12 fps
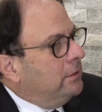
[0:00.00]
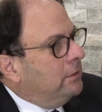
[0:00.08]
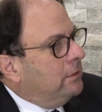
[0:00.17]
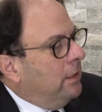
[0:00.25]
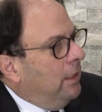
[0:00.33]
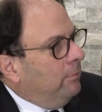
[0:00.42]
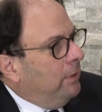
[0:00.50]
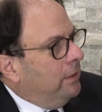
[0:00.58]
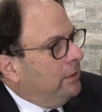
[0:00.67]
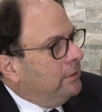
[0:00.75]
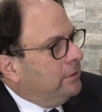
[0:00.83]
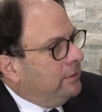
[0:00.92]

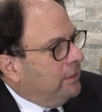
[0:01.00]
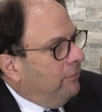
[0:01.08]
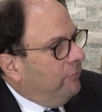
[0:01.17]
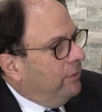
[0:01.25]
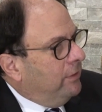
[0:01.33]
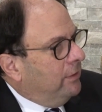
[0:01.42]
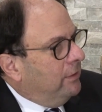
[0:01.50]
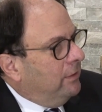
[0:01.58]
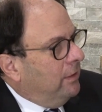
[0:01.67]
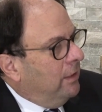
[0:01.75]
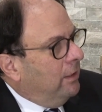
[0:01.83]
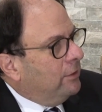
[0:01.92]
timeliness is everything.
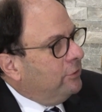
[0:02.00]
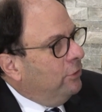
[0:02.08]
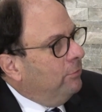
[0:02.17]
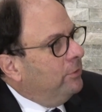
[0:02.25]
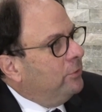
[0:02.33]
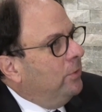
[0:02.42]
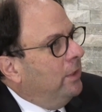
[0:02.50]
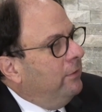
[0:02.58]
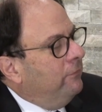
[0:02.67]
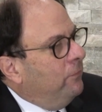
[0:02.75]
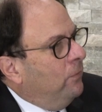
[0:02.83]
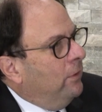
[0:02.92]
On October
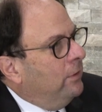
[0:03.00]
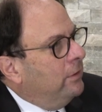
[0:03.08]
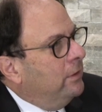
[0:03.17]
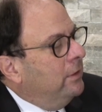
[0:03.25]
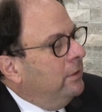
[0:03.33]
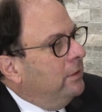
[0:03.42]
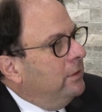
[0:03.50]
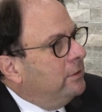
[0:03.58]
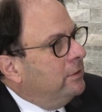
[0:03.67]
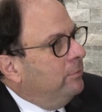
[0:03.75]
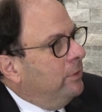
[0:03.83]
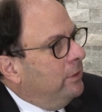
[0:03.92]
24th
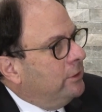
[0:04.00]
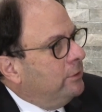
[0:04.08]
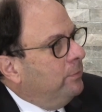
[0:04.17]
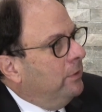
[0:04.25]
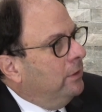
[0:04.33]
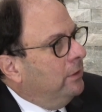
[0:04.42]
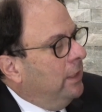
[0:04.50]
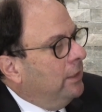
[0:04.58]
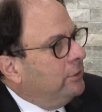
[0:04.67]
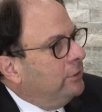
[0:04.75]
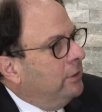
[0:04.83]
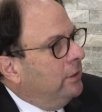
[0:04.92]
is the municipal
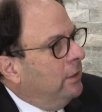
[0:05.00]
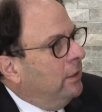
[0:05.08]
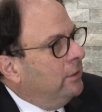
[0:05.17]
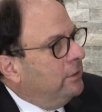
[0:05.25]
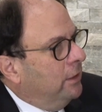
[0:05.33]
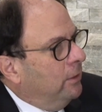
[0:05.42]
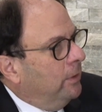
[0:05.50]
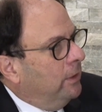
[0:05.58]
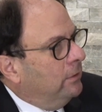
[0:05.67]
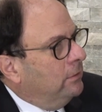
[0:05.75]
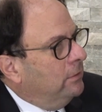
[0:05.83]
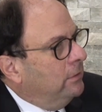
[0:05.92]
election in
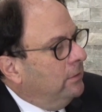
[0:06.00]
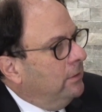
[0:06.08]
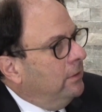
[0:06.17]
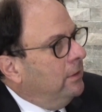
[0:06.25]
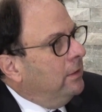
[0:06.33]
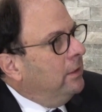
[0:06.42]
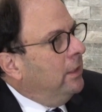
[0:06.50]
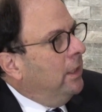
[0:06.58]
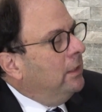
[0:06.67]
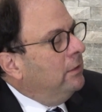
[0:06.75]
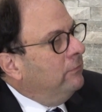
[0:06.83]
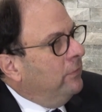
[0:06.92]
Ontario.
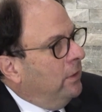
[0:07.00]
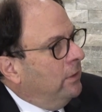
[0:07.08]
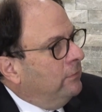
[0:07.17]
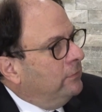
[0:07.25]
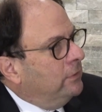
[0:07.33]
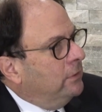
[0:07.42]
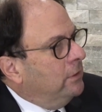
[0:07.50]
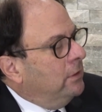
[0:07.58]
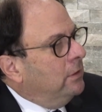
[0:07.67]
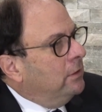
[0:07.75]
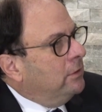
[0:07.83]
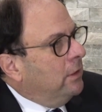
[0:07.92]
Get involved.
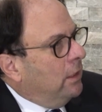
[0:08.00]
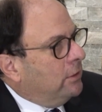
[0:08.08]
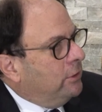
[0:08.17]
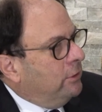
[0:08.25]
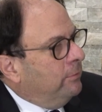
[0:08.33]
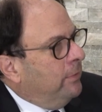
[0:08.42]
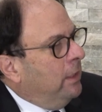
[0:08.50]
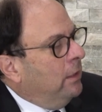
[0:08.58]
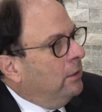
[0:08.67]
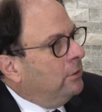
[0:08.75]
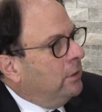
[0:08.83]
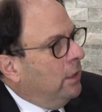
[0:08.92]
Talk to your
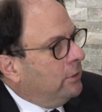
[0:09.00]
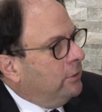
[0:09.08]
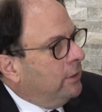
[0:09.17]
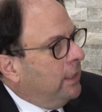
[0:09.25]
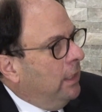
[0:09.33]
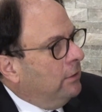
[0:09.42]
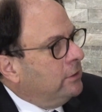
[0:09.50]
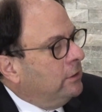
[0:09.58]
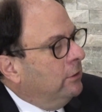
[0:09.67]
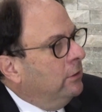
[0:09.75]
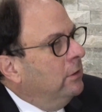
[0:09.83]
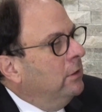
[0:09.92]
mayor, talk to your
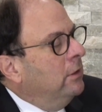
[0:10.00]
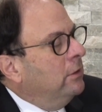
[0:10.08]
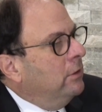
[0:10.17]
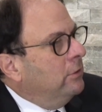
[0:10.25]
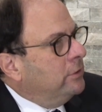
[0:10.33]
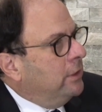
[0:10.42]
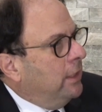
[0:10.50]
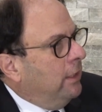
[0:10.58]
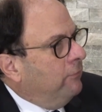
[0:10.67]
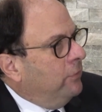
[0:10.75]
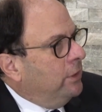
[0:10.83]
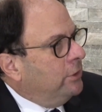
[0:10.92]
councillor, those that
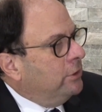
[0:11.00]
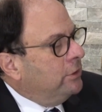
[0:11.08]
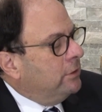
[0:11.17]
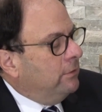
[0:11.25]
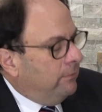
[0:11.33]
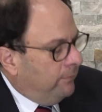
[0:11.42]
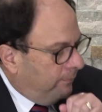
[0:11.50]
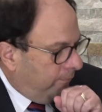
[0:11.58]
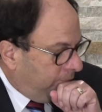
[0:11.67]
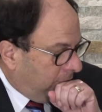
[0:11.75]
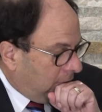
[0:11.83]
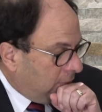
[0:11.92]
have regions,
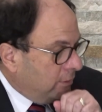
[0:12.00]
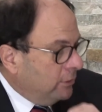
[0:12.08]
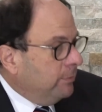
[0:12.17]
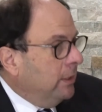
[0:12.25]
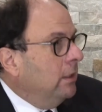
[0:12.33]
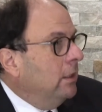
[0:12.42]
excuse me,